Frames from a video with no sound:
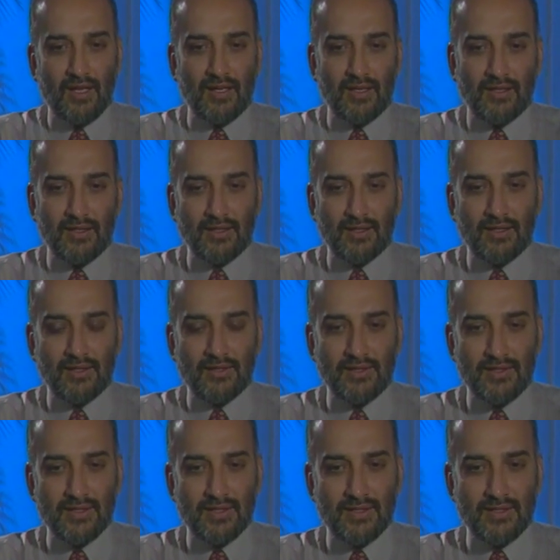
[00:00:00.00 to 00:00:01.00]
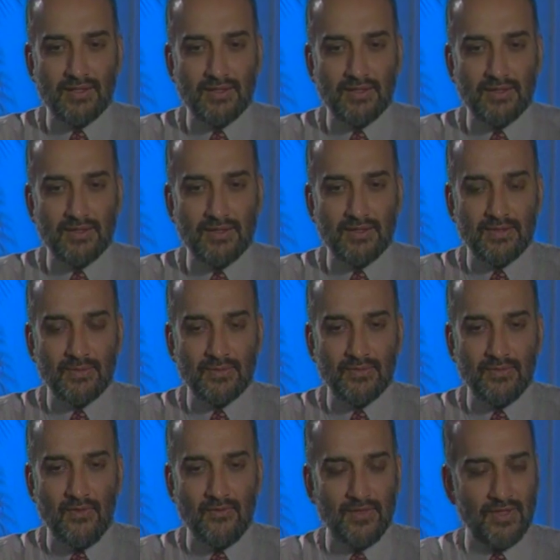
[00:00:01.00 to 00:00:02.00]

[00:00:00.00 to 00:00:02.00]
uh, there's this, this, sort of,